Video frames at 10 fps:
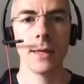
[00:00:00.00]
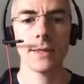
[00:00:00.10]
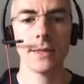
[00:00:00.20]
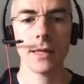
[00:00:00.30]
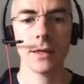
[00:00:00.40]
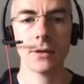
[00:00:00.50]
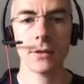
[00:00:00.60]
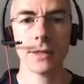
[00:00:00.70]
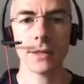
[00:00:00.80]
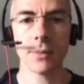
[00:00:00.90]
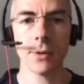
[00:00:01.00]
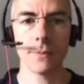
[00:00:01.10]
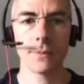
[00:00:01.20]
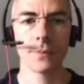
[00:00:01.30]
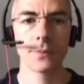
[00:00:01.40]
Let's take an example.
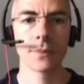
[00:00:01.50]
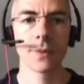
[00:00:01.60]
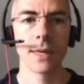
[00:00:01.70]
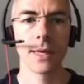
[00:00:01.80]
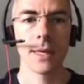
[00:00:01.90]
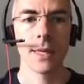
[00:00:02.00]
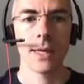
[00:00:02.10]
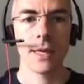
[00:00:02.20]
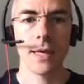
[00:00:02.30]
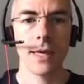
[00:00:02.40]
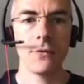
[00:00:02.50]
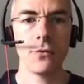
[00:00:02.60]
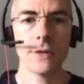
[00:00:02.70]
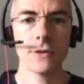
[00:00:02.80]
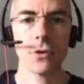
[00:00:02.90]

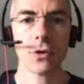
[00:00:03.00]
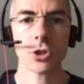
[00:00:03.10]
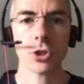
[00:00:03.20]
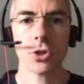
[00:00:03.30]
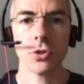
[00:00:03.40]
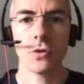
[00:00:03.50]
If we search